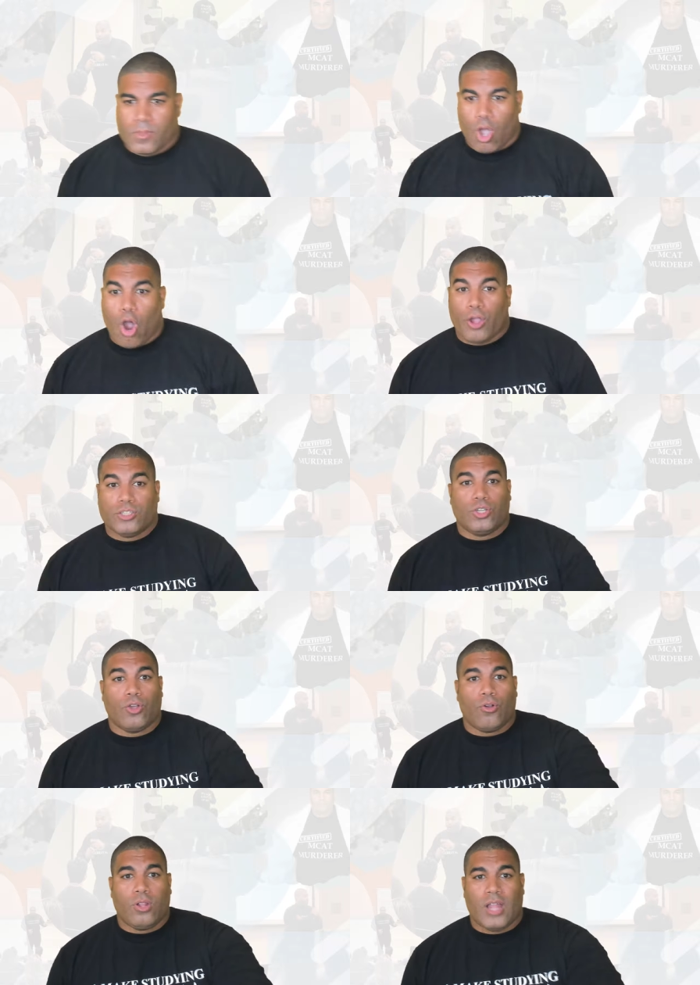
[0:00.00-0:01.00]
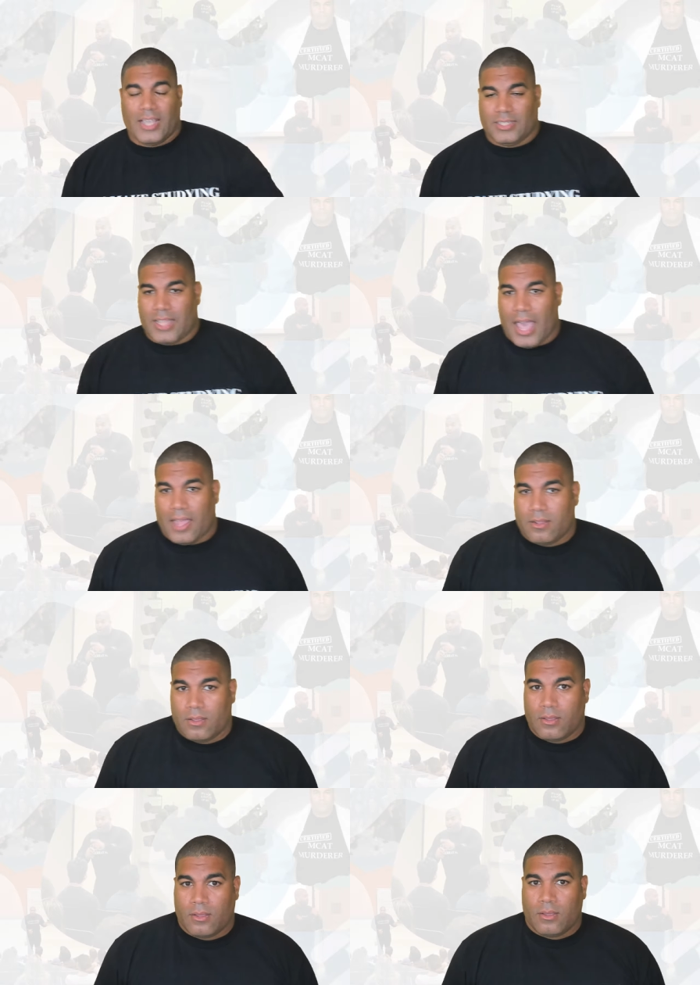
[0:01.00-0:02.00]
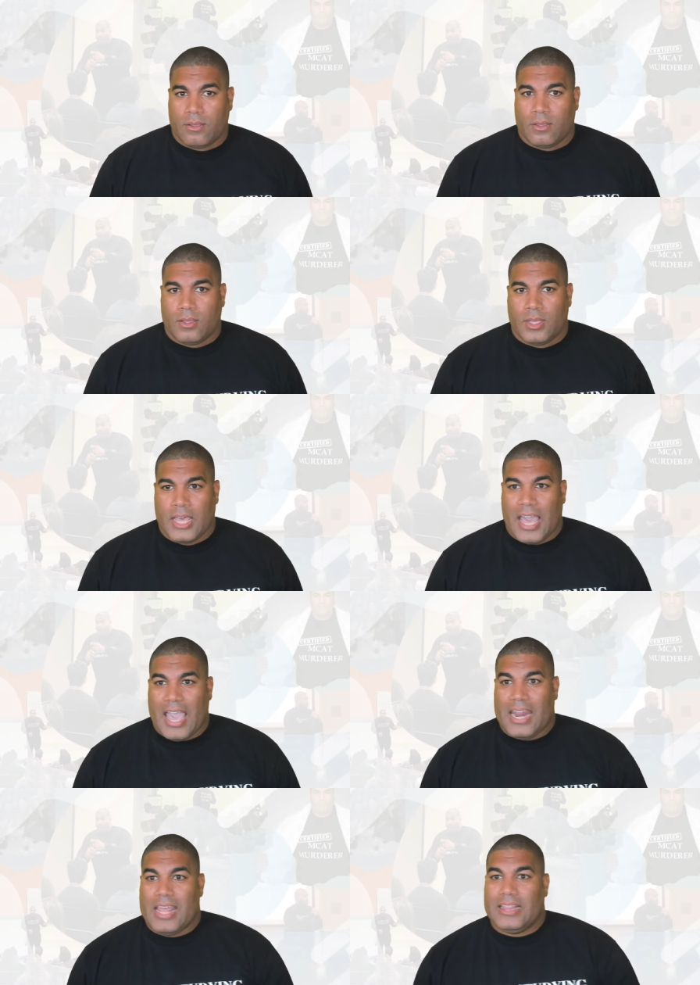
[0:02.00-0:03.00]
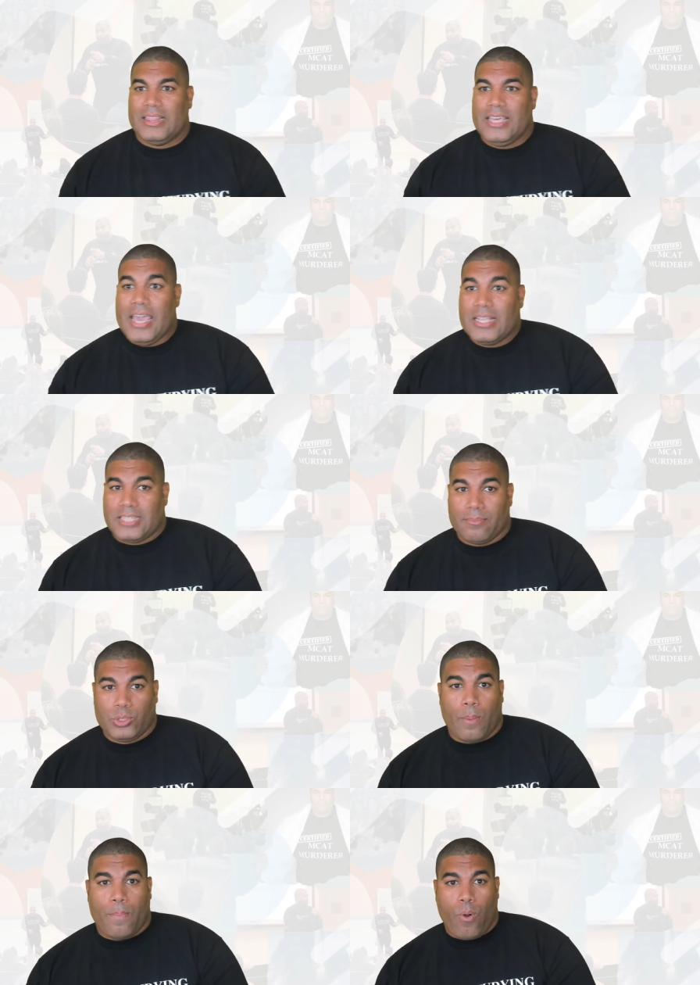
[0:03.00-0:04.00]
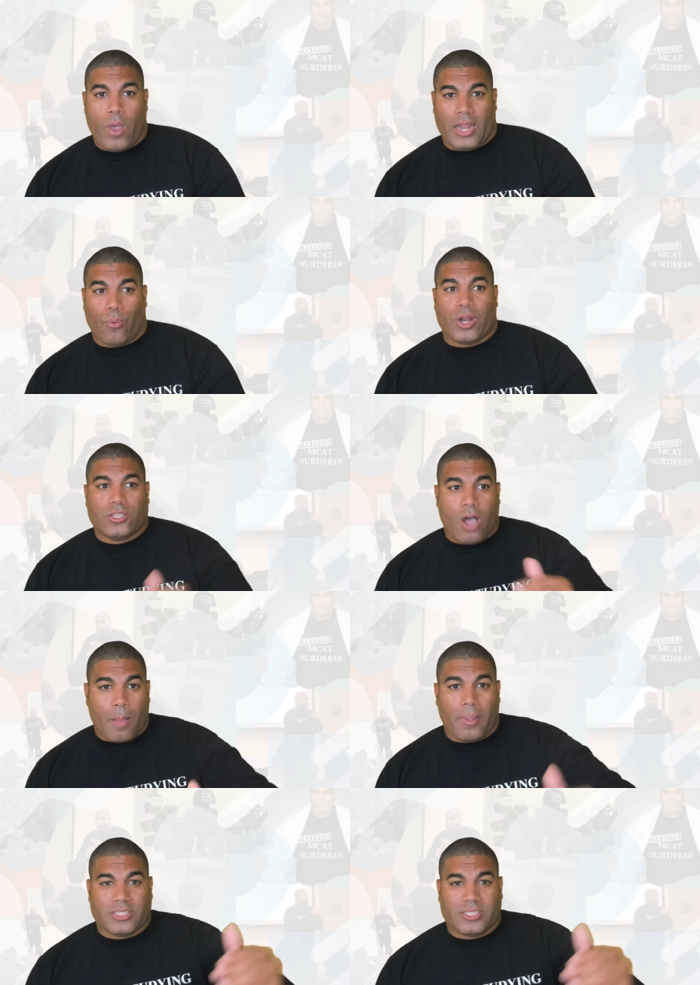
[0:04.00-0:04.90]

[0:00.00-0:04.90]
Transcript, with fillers: Are internalizing that. And it leads them to a point, and we're going to talk about